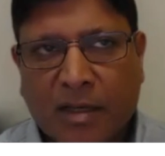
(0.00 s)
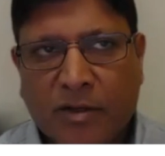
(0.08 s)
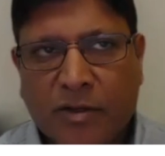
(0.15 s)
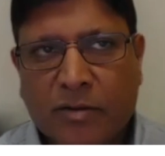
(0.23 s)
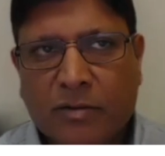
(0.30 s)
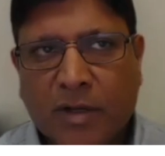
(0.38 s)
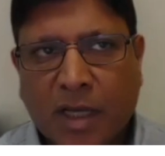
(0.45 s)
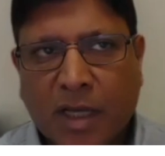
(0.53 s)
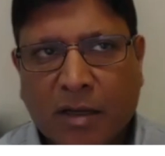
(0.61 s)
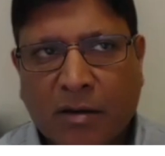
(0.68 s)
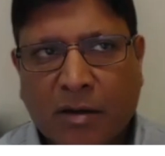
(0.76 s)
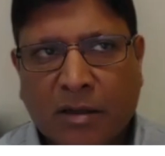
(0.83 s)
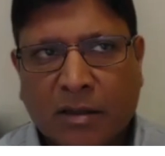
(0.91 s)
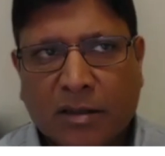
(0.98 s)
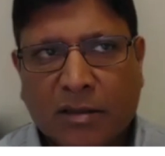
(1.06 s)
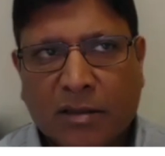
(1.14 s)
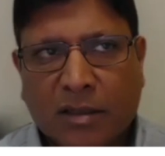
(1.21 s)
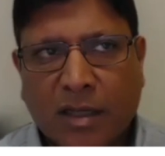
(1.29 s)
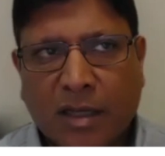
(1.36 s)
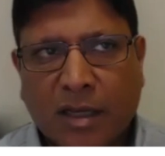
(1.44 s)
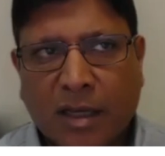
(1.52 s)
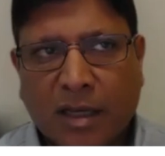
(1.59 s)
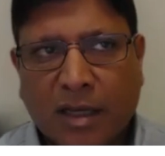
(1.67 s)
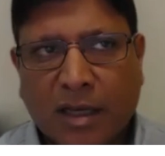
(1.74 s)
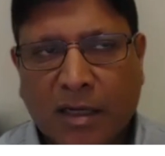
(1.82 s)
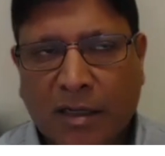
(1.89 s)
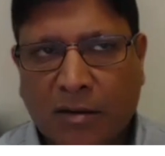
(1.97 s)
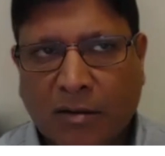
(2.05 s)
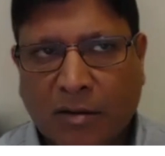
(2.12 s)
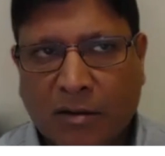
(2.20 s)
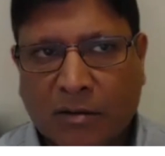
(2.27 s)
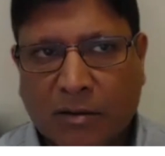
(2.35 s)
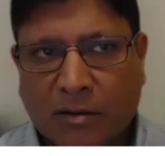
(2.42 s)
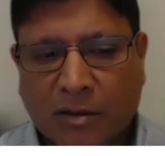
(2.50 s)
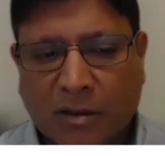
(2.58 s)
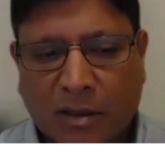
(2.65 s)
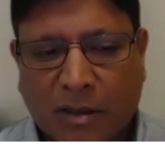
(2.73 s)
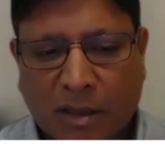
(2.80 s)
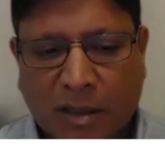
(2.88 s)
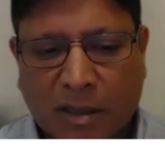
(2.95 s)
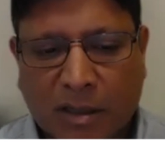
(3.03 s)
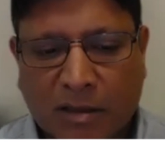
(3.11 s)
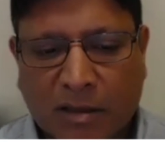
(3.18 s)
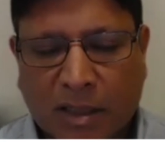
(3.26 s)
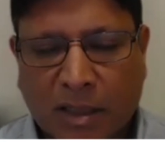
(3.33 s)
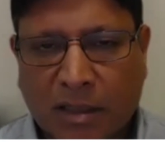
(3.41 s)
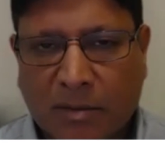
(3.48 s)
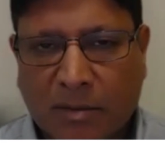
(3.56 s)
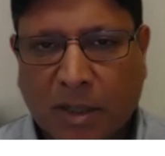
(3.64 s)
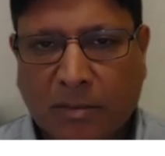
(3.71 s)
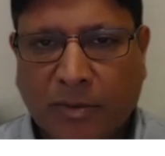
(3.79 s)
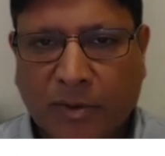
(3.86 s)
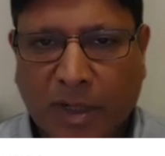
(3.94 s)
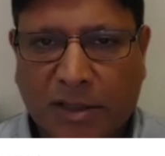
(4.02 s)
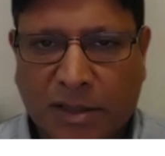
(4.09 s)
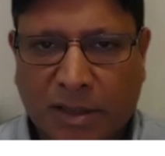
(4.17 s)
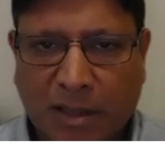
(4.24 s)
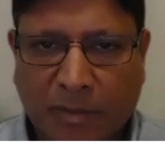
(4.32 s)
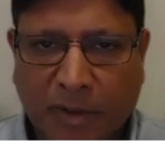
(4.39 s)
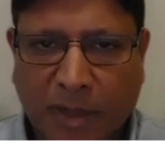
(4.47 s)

you cannot any longer think about pricing and